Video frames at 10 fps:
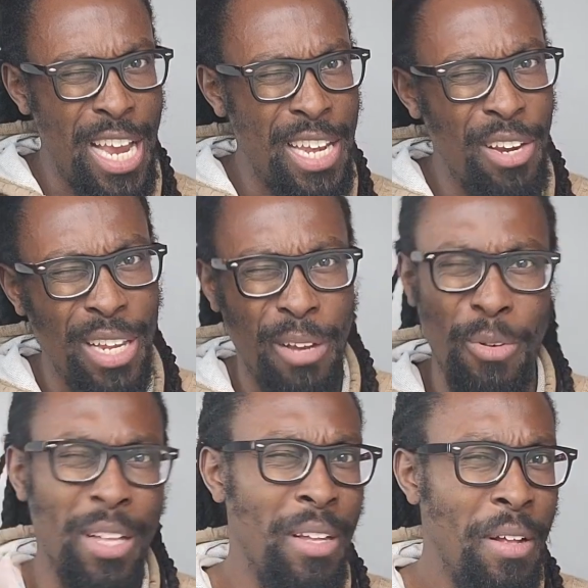here like,
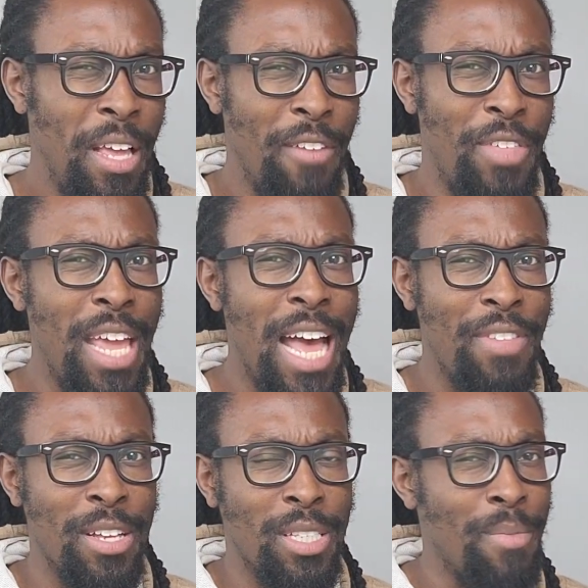well, if they
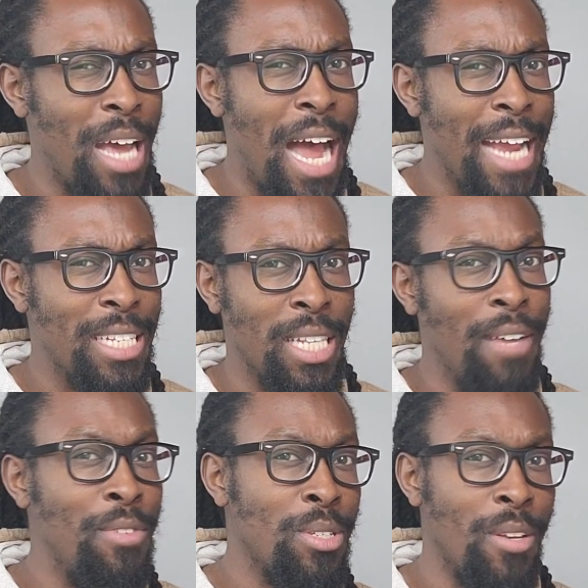have some of the highest
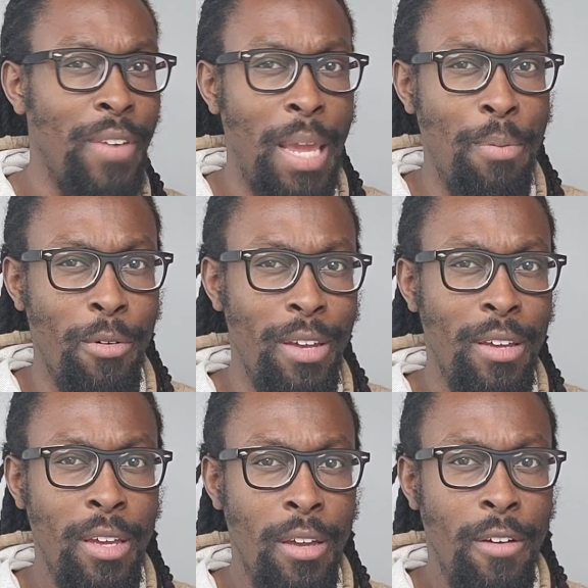levels of
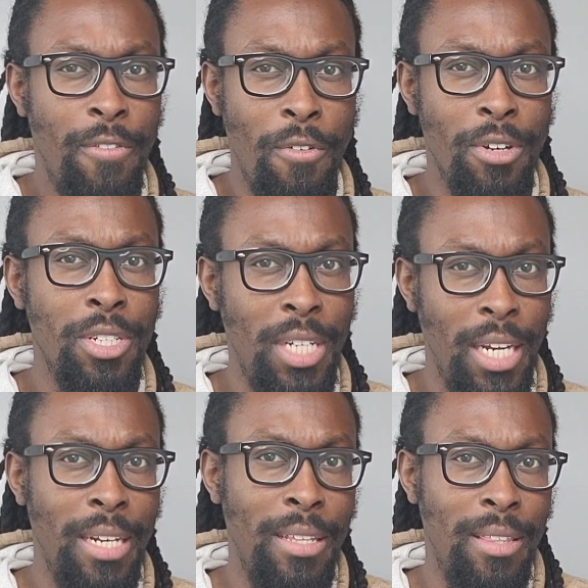ApoE4
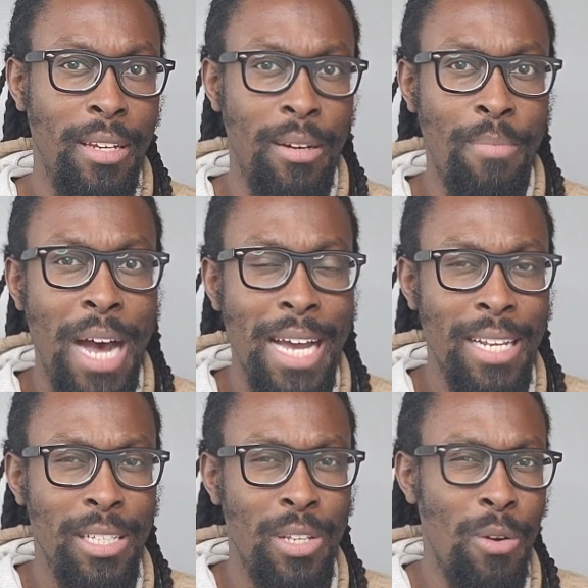gene in their
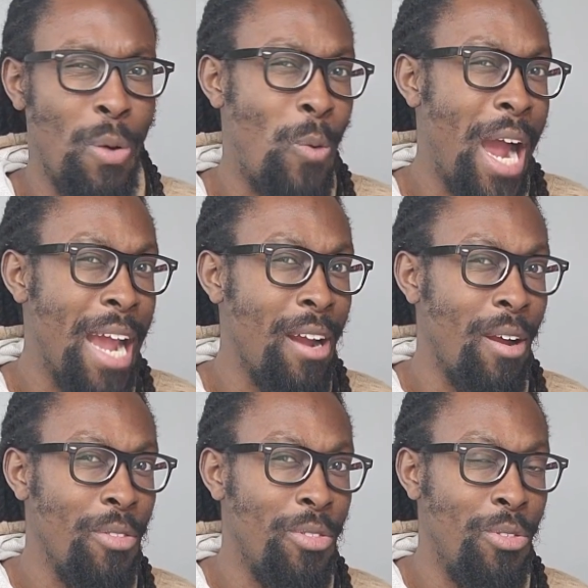bodies, then why
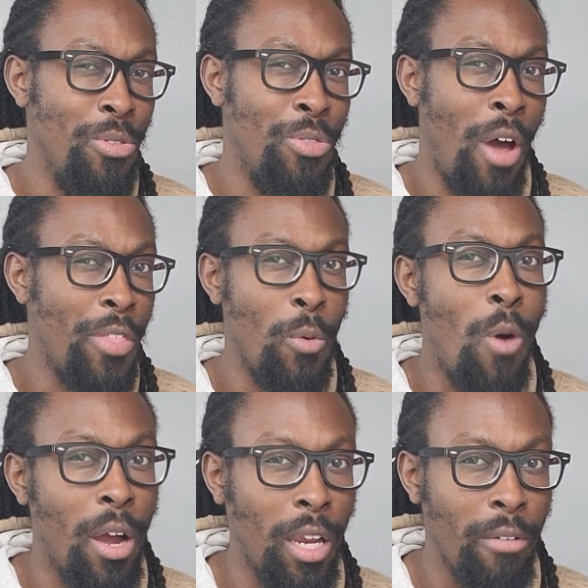are they
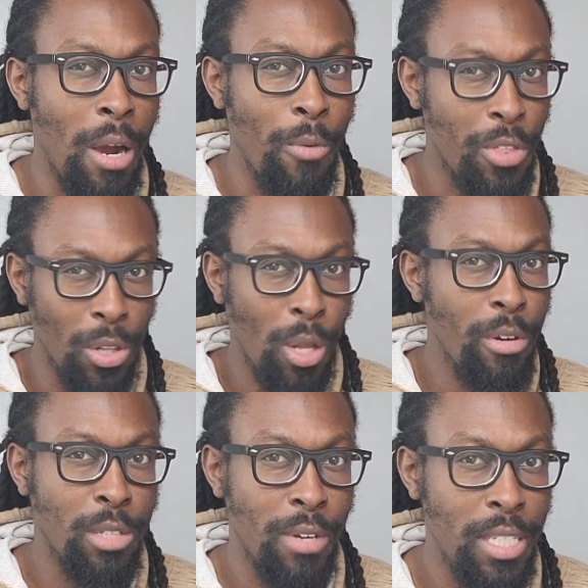walking around with the
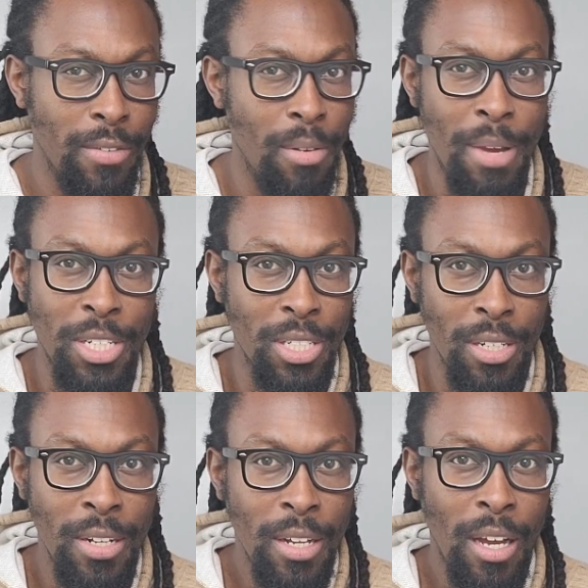lowest rates of dementia
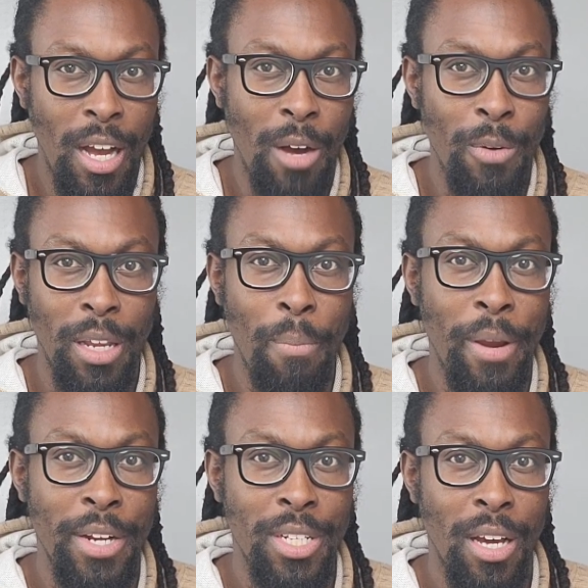when
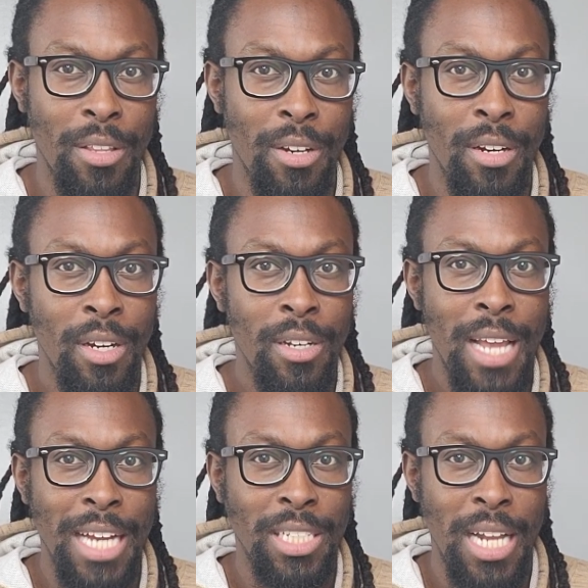compared to other
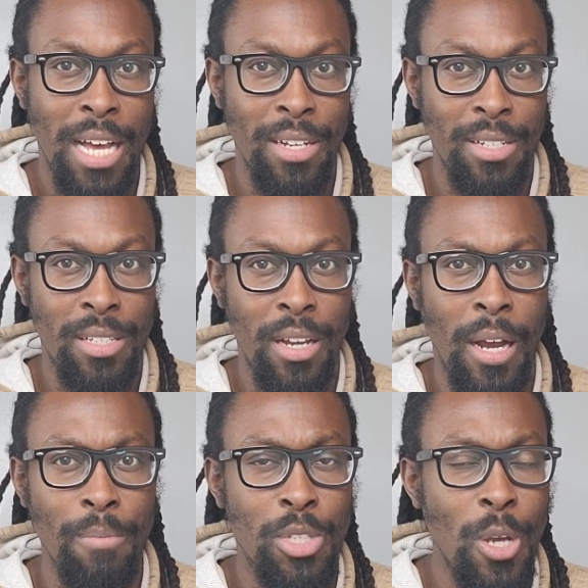nationalities?
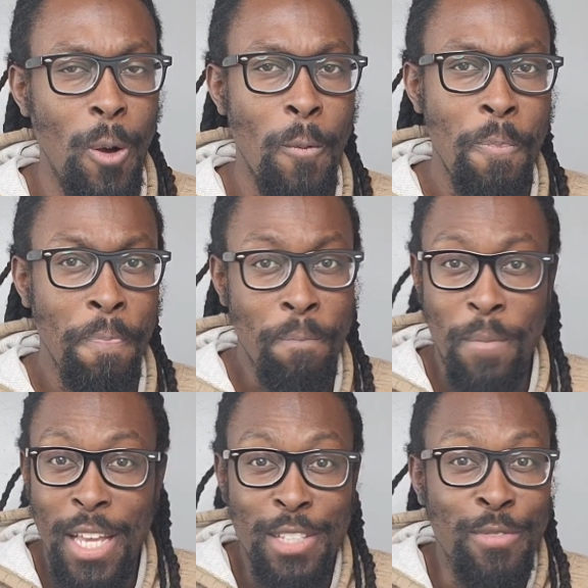So
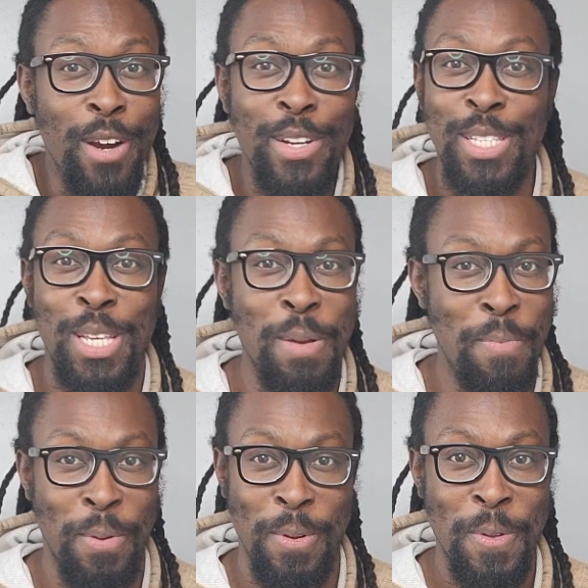it's very
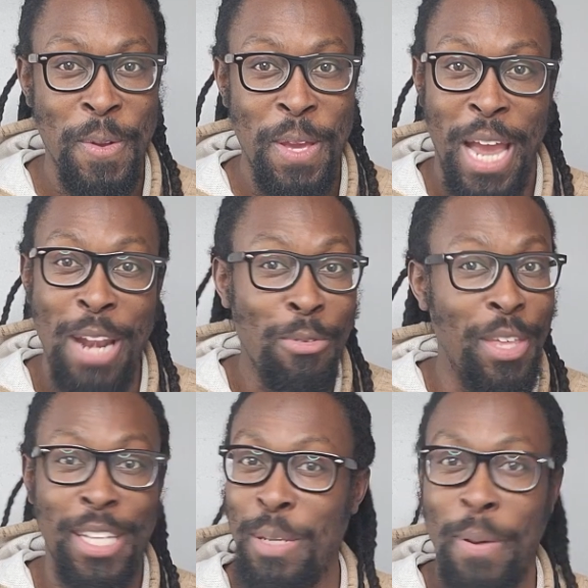simple. I don't
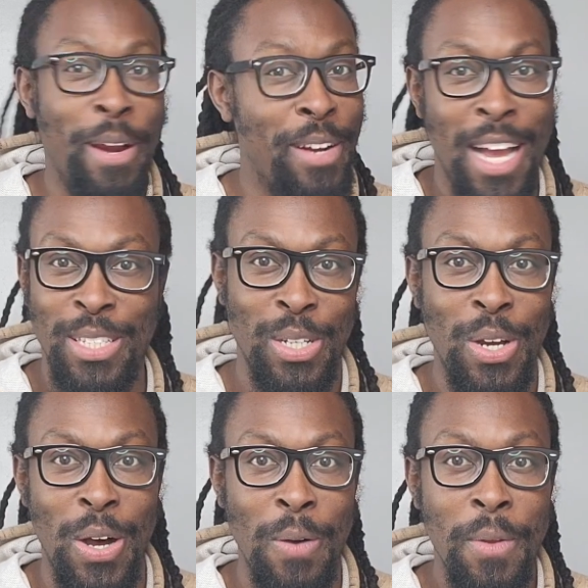think it's a paradox at
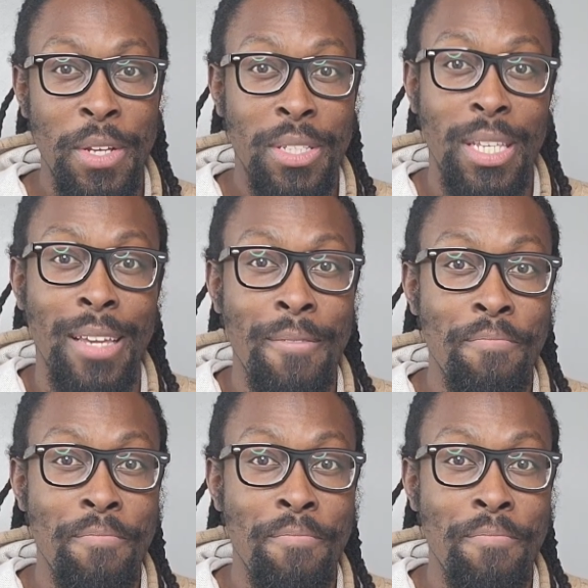all. See,